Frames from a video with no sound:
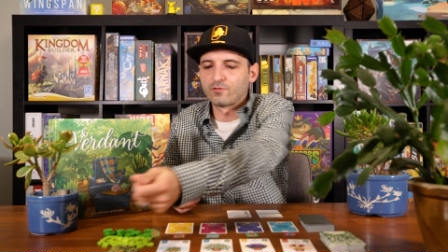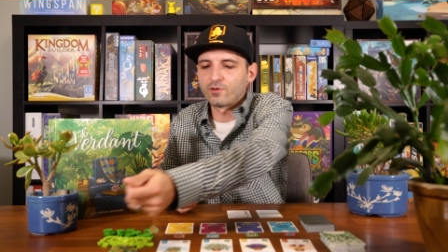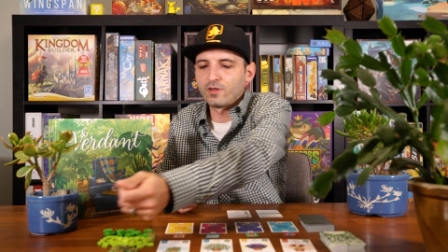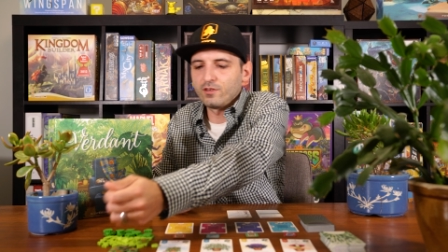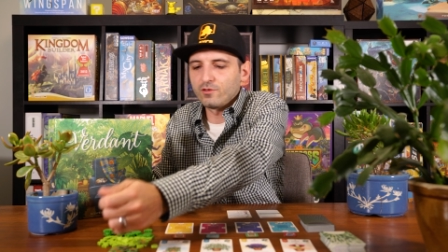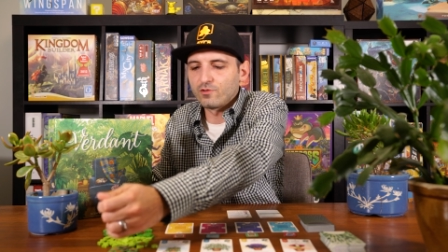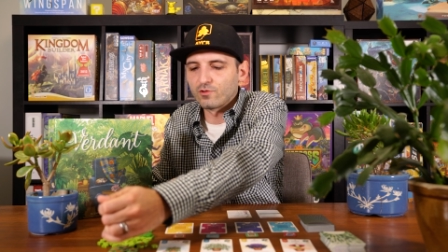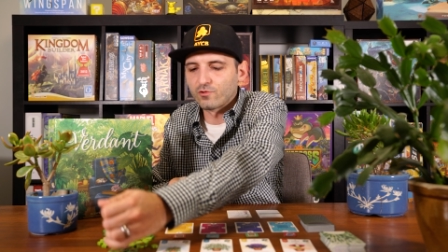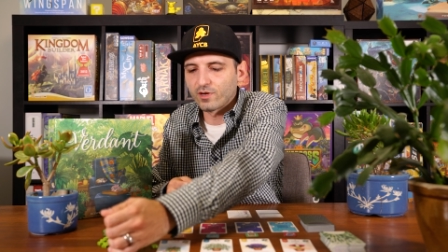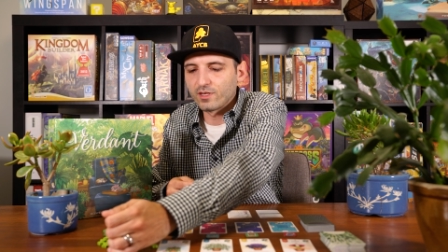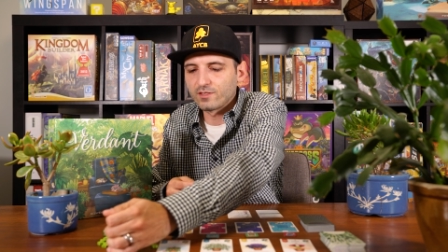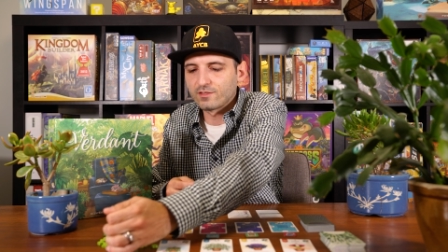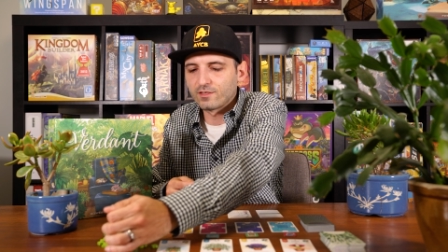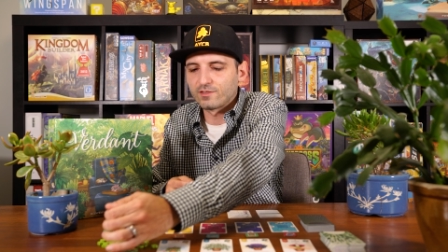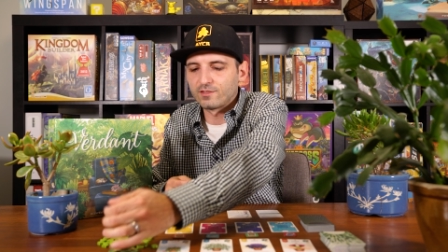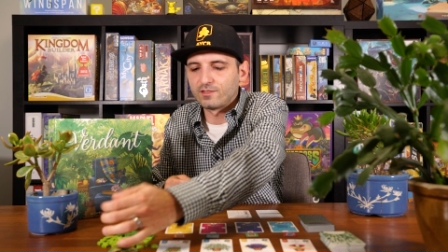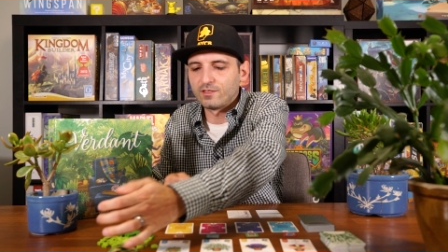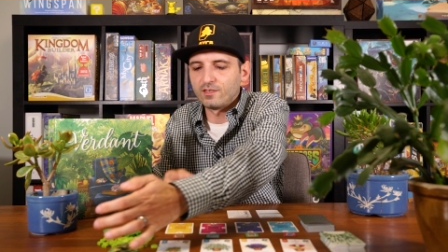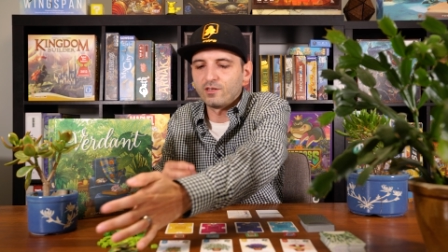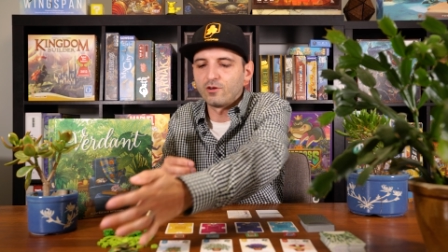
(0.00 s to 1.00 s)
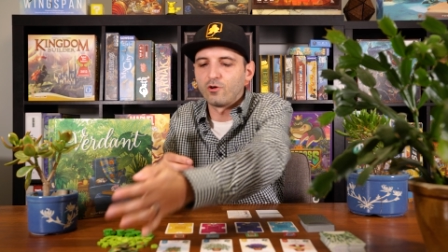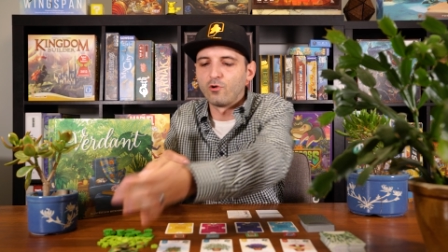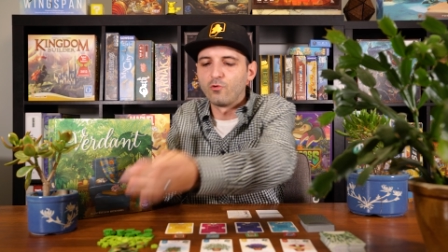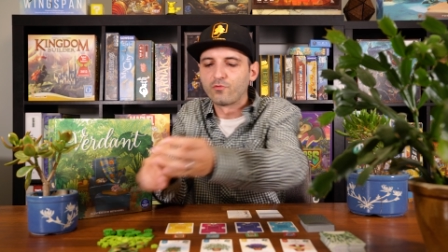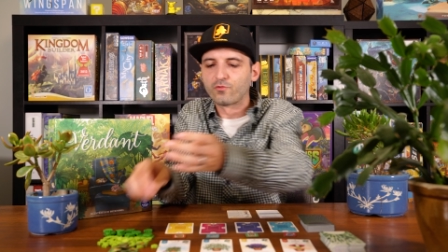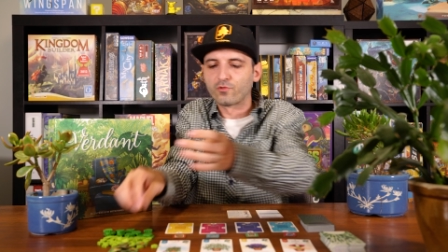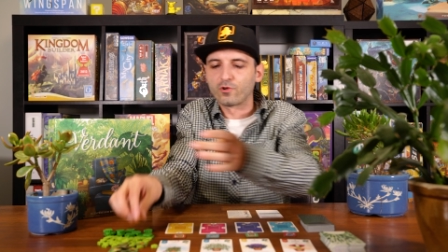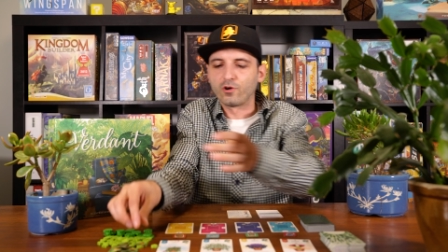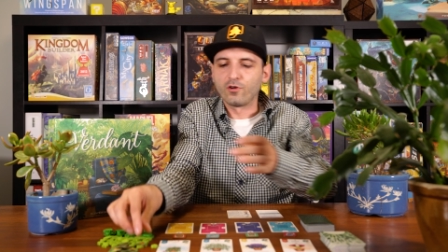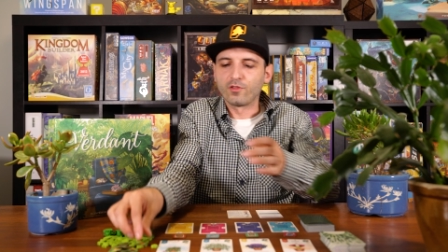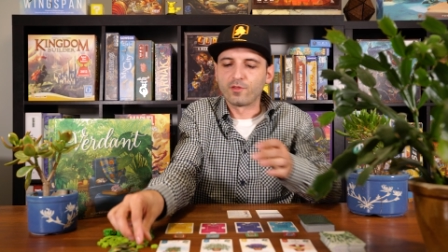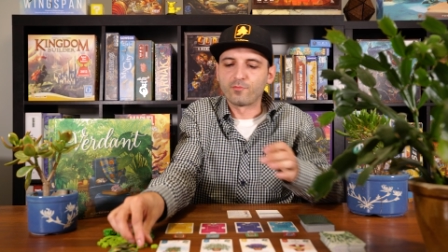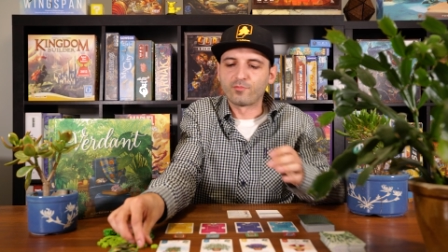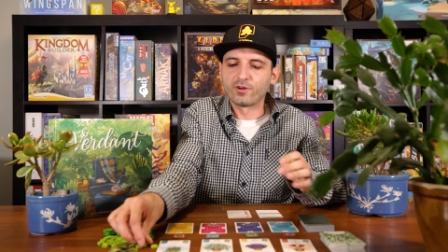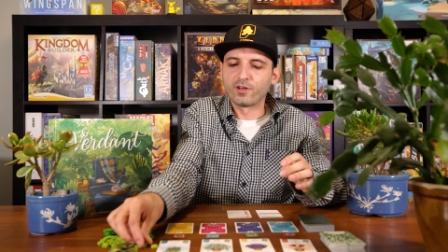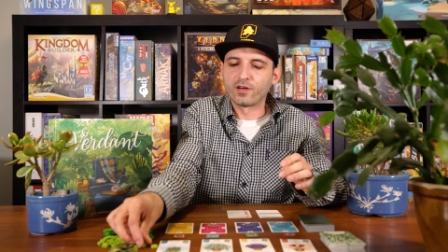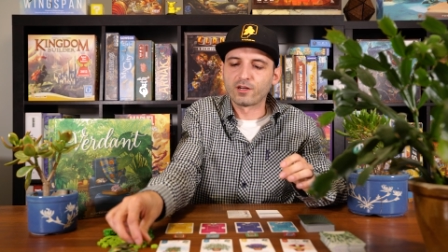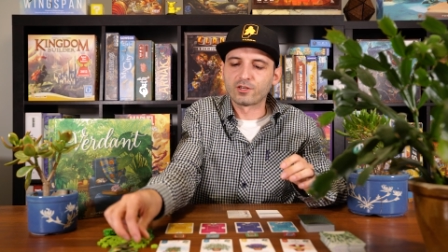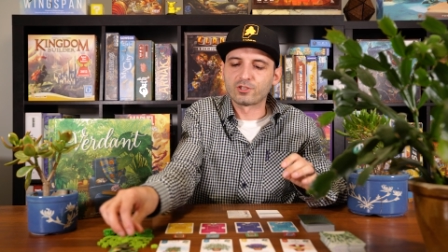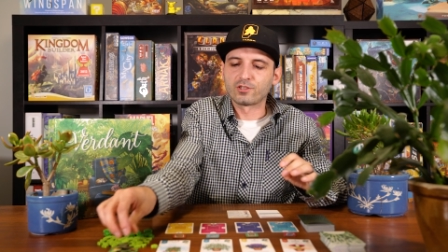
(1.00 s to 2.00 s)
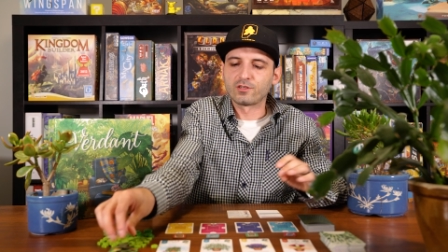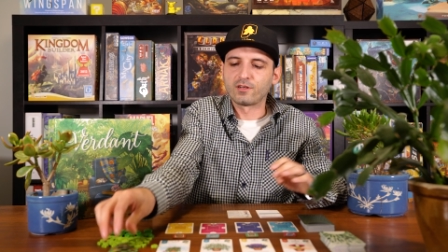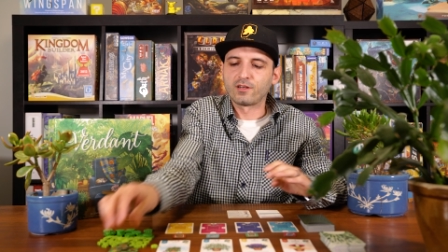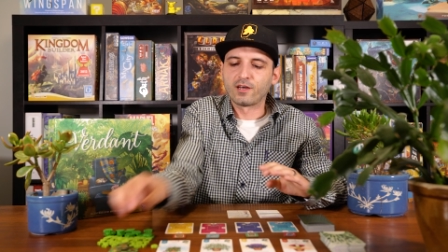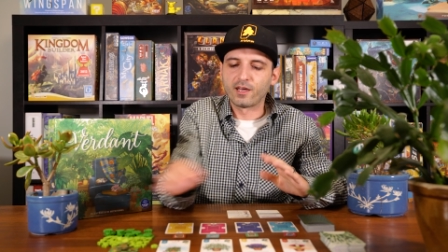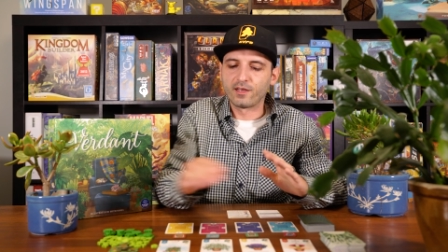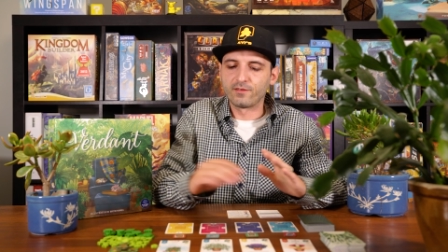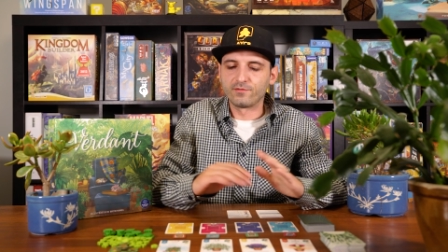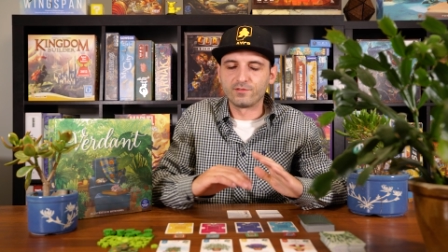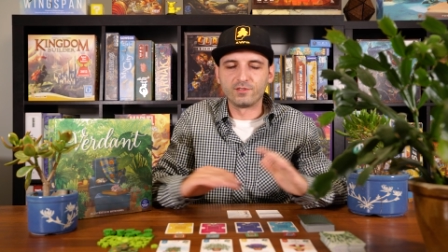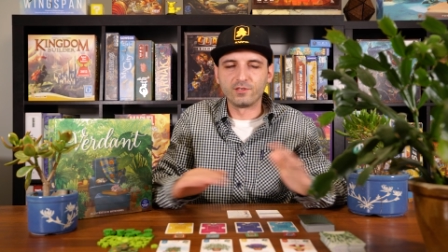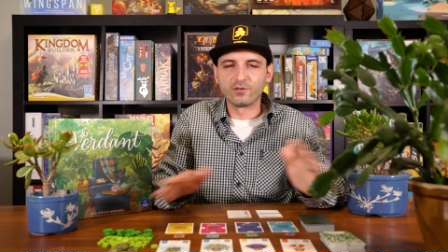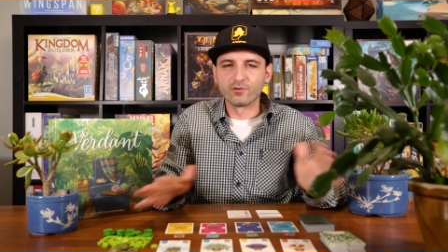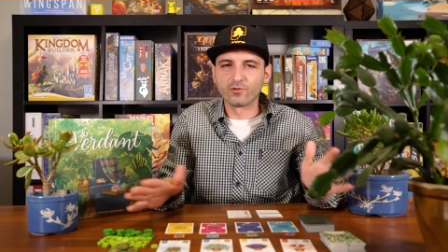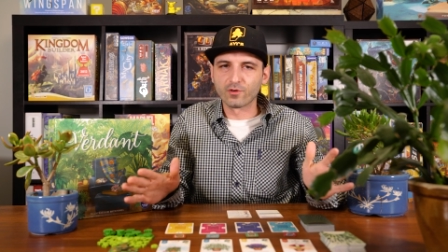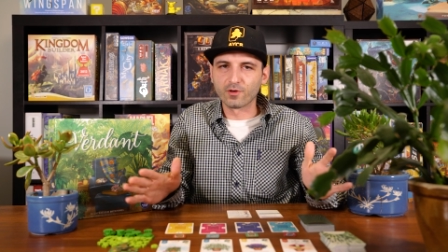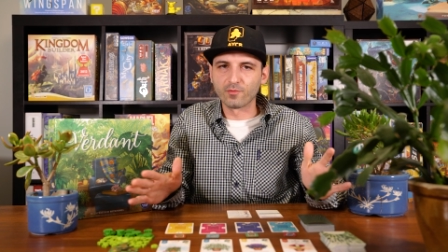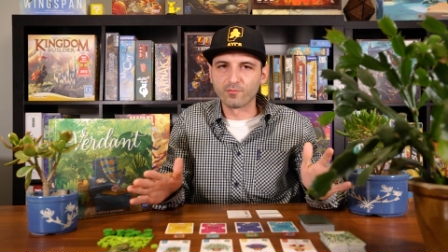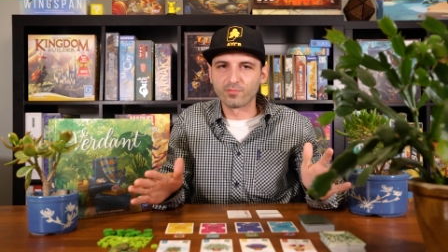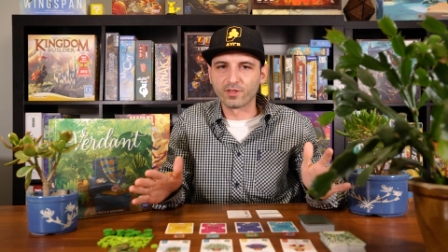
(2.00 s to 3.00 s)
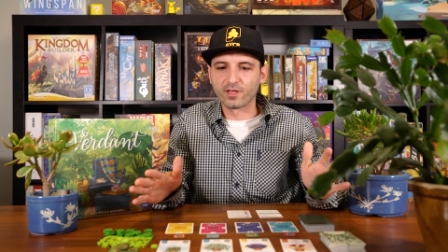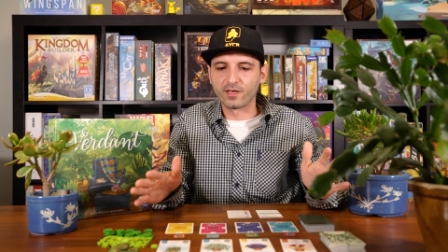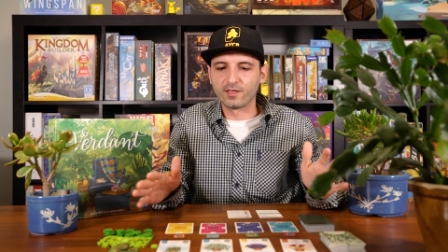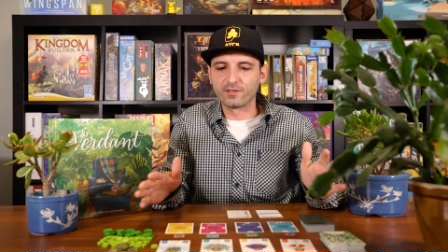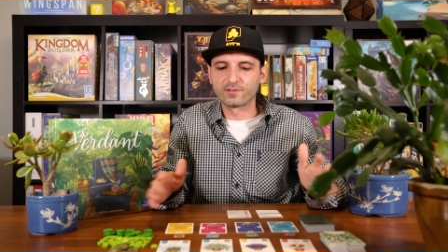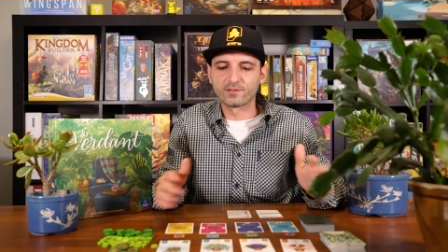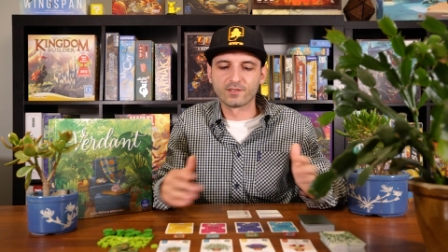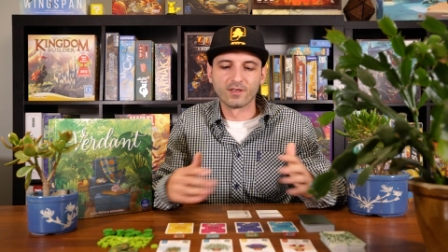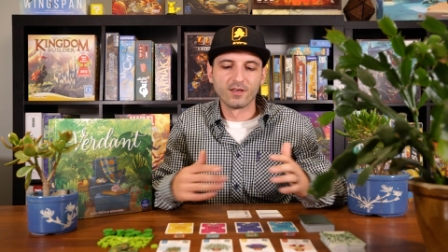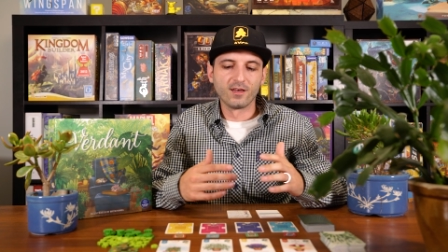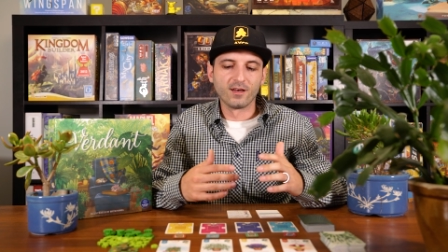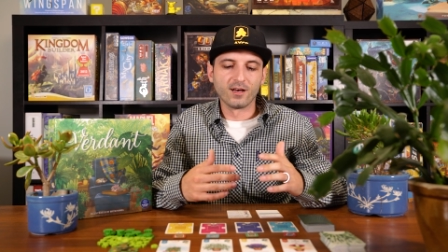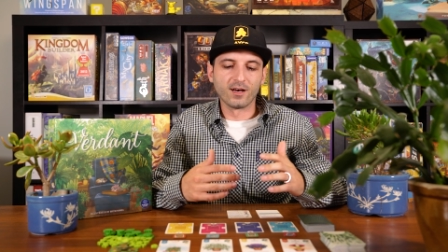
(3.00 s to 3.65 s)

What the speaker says: great to see. Overall, the production, I have zero complaints,